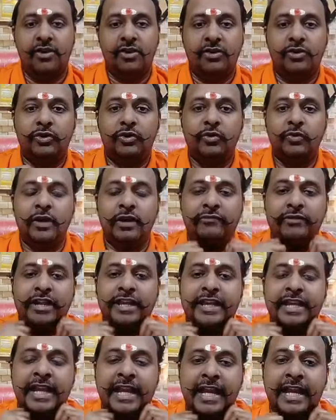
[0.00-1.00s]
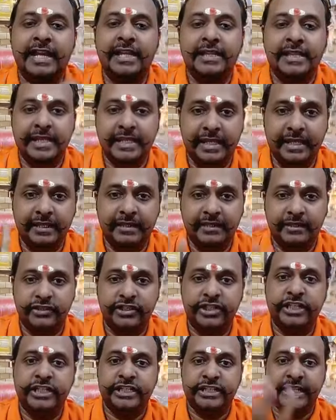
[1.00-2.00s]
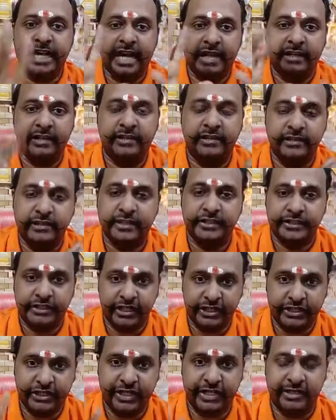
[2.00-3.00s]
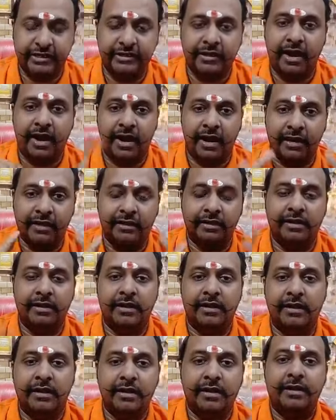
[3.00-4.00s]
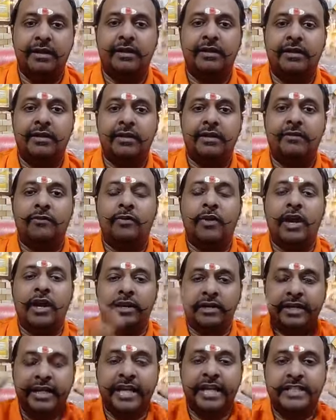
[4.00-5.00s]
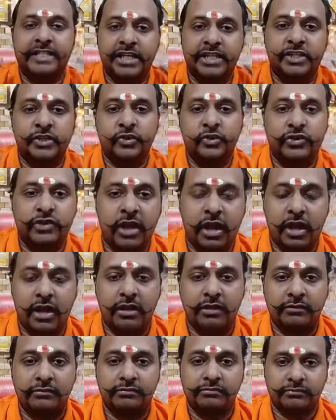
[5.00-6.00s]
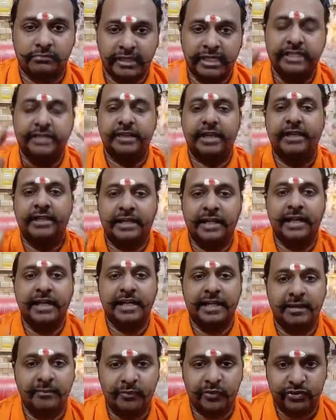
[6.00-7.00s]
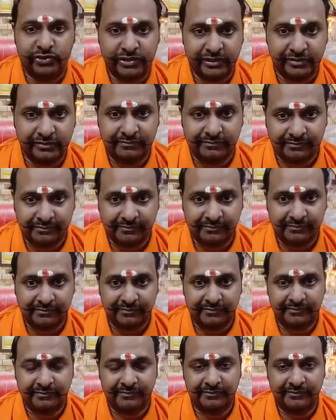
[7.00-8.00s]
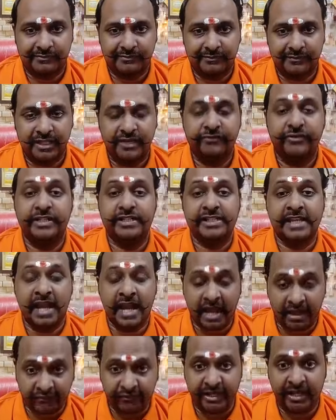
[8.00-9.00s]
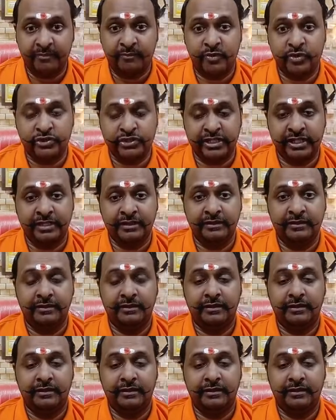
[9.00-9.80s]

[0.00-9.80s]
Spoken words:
Do a very healthy chit-chat discussion on what cases you saw in that clinical posting. If it is a half a day posting,